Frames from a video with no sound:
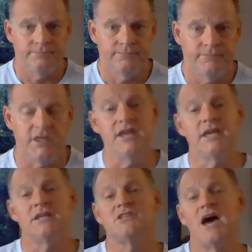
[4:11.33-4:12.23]
Then he
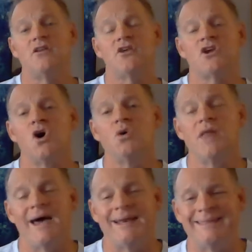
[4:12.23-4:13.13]
gets down to the goal
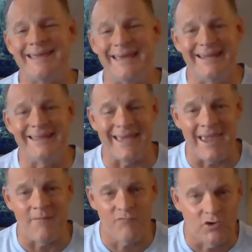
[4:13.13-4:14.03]
line at the end of the
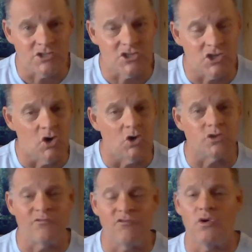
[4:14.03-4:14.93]
game, 1st and goal at
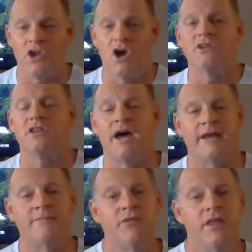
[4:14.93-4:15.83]
the 4-yard
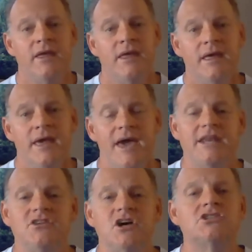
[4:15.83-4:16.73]
line, and
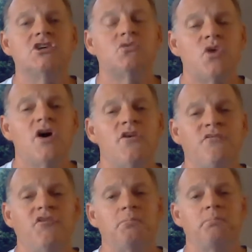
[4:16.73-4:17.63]
he doesn't run the
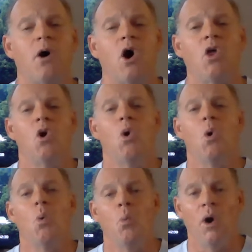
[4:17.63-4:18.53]
football
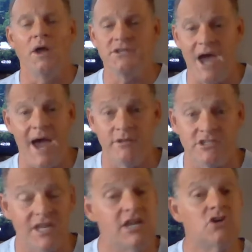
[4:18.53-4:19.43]
one time.
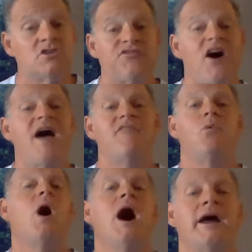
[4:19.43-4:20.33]
Instead, he goes 5
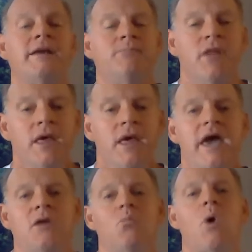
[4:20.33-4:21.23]
wide
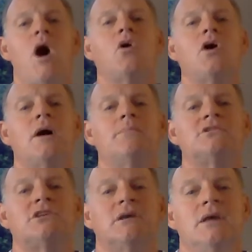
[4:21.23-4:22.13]
and
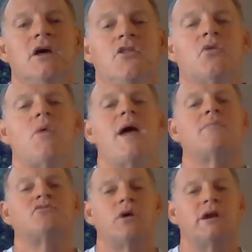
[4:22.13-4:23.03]
welcomes the
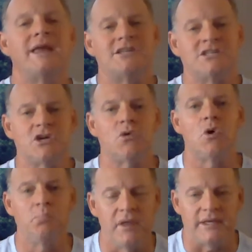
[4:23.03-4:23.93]
Rams running a
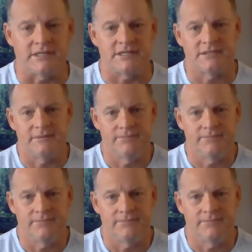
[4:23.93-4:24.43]
0 blitz.